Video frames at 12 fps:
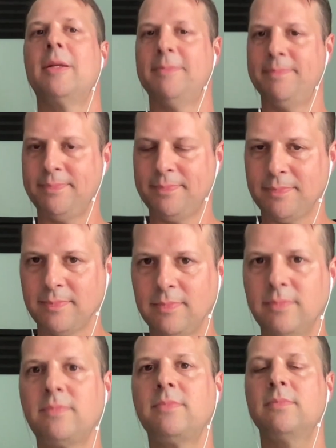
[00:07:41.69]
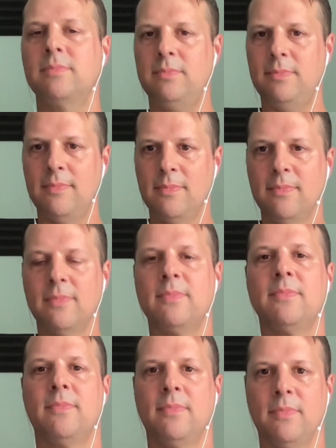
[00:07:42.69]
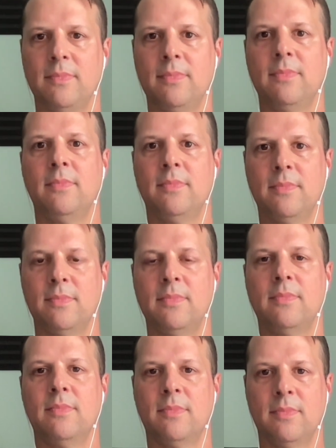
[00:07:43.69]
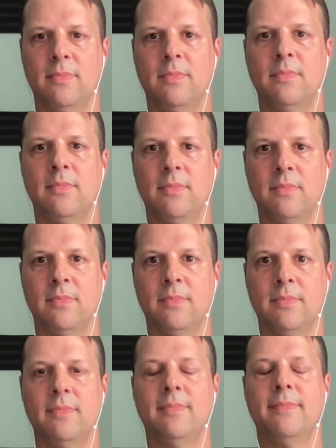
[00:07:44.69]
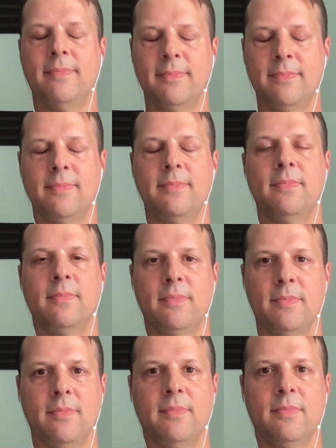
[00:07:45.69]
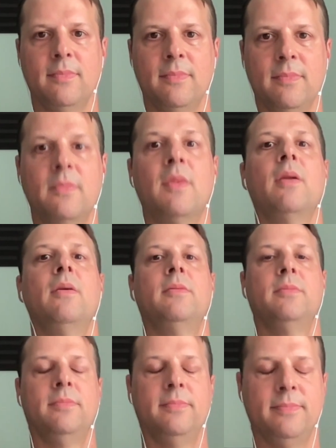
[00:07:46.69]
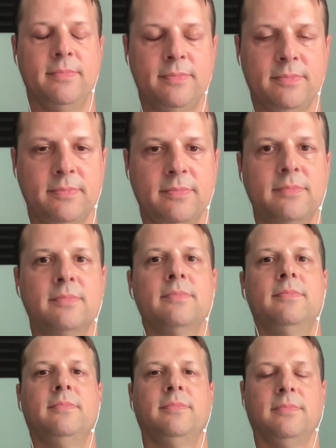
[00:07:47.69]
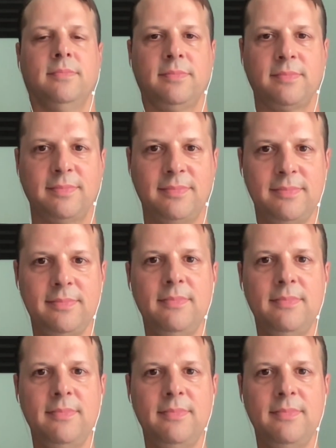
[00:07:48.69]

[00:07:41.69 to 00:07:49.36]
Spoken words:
(not speaking)